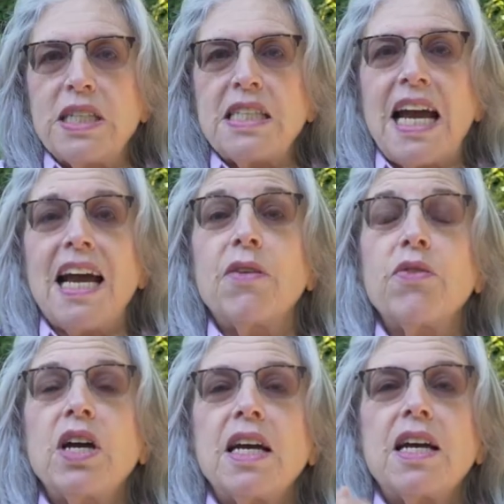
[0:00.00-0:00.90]
to have
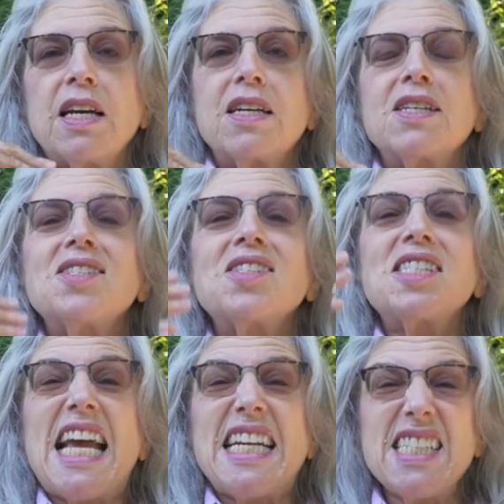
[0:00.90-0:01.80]

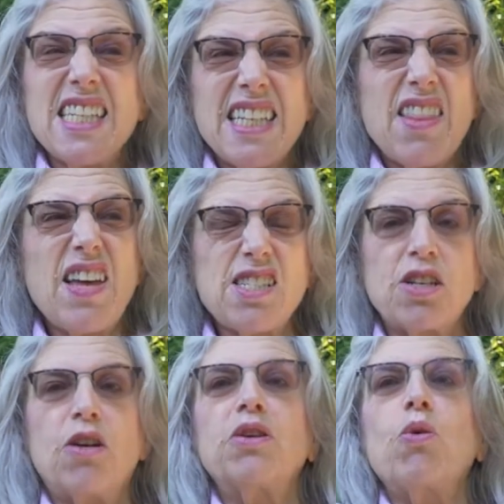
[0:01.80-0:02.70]
scent that's
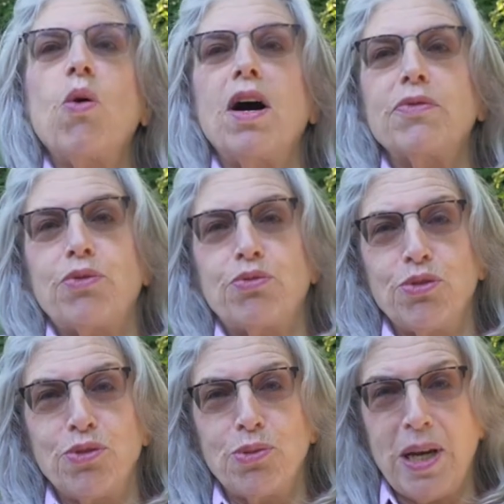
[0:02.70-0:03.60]
going to waft
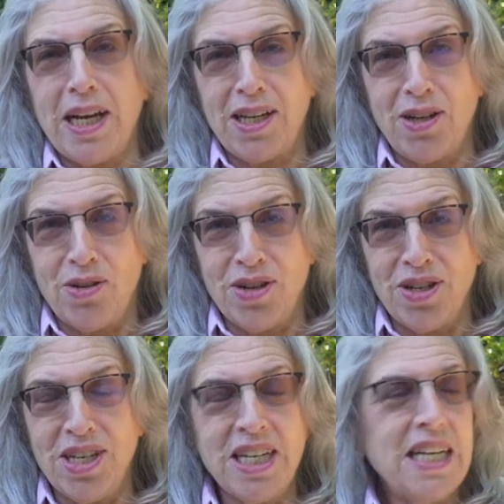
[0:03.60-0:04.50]
through the
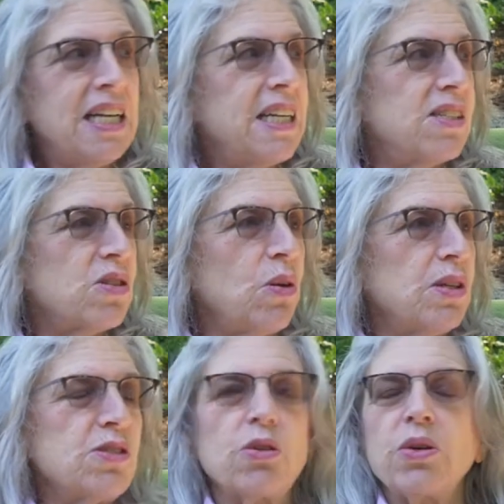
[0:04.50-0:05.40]
backyard. It's
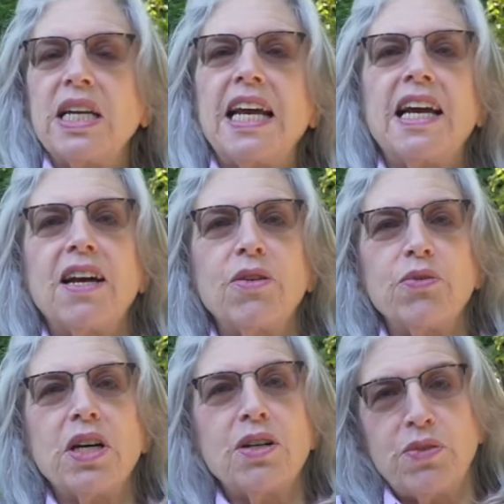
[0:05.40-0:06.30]
also going to
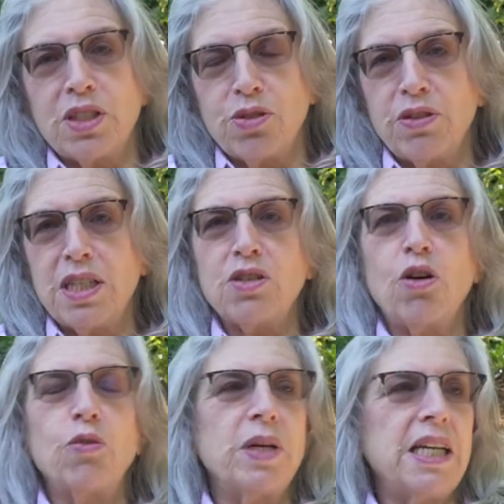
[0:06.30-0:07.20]
have, Victoria
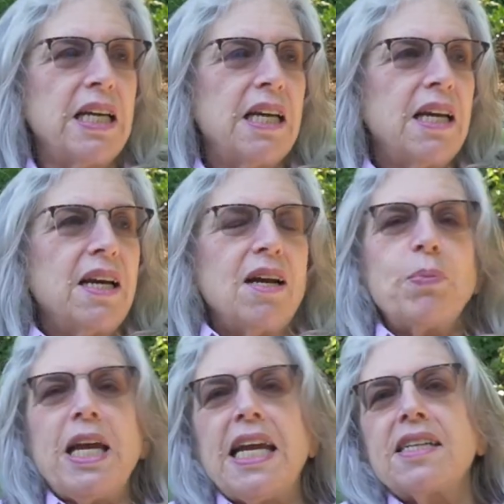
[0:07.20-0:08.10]
told me,
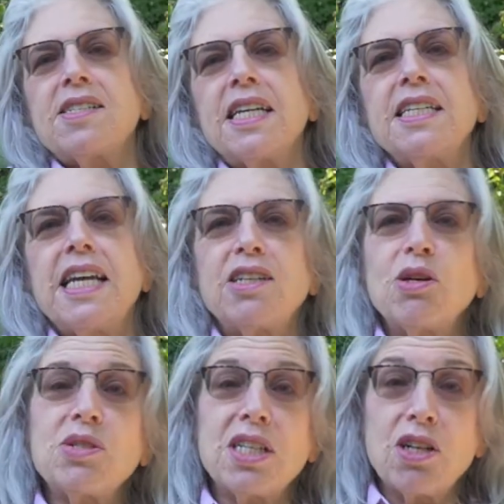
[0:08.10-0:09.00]
pinks and yellows and